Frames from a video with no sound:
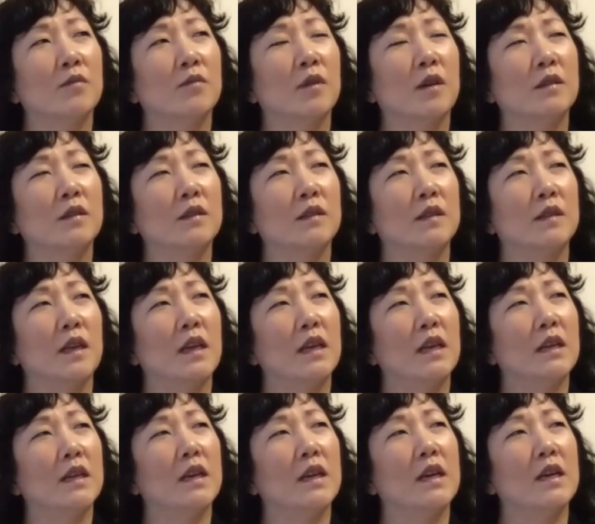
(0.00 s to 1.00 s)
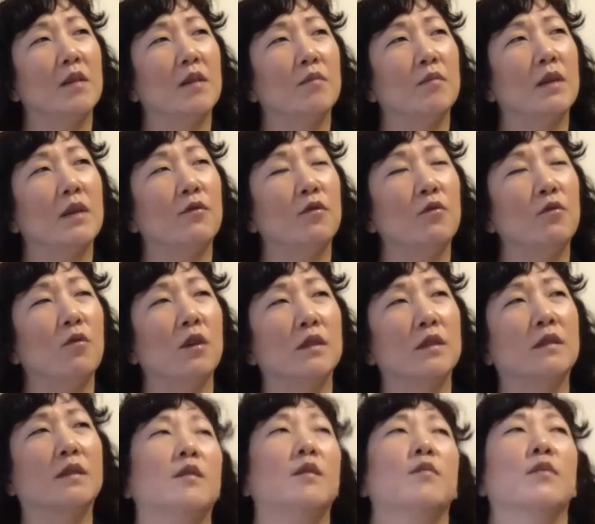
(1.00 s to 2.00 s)
I'll say, if you want
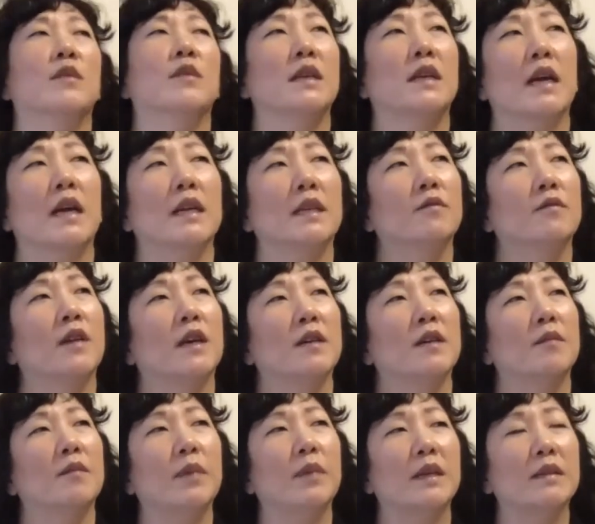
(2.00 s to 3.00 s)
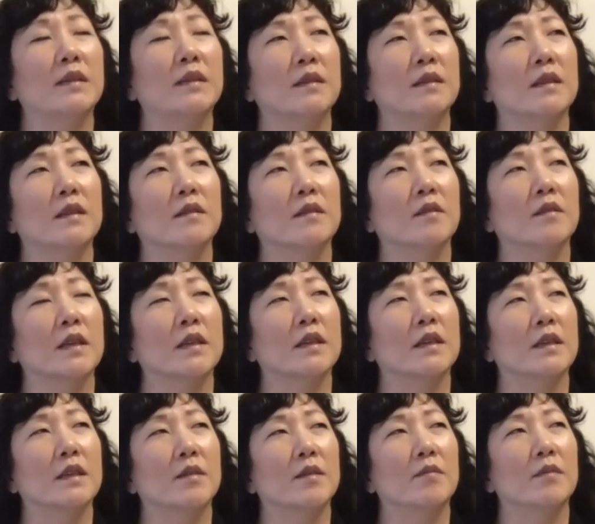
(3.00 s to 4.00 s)
something kind of that basic, like
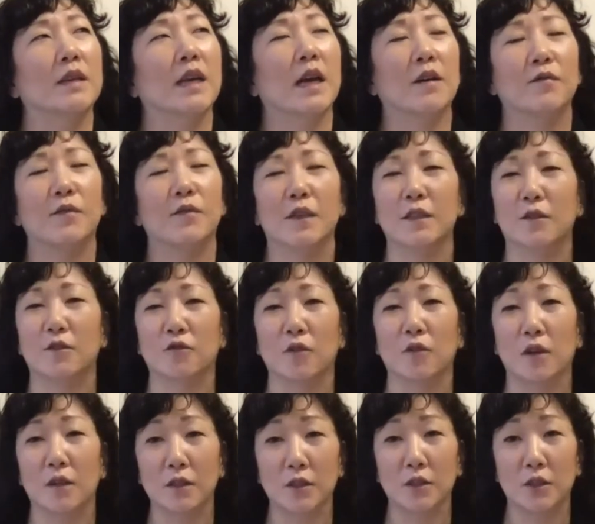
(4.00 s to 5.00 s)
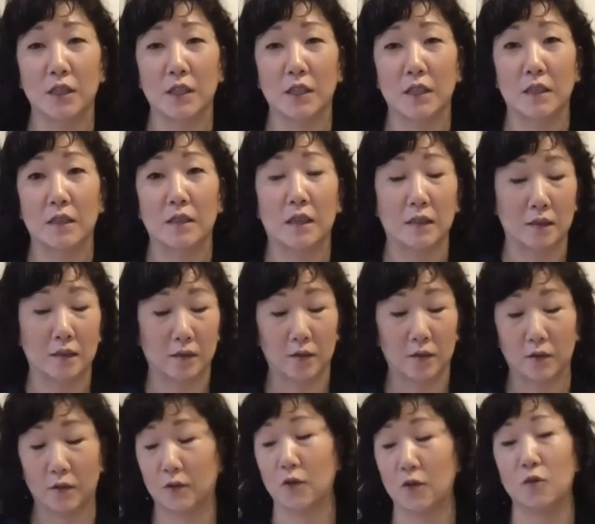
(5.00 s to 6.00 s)
Cafe Astrology has
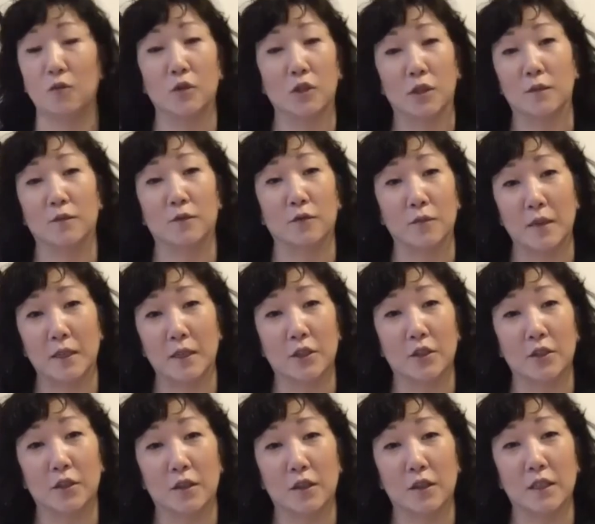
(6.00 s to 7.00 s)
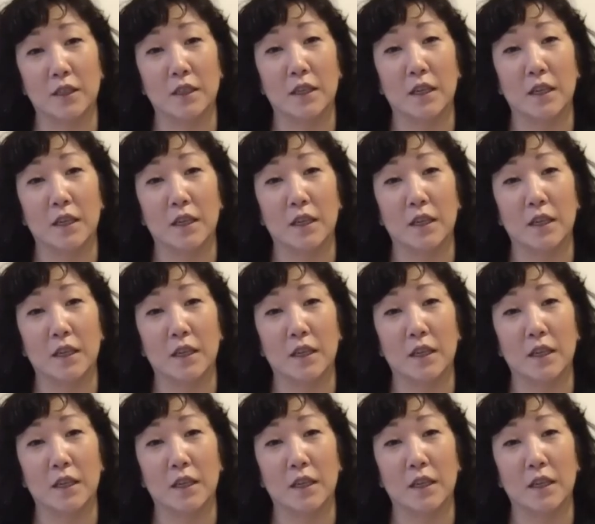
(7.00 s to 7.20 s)
so much information on it.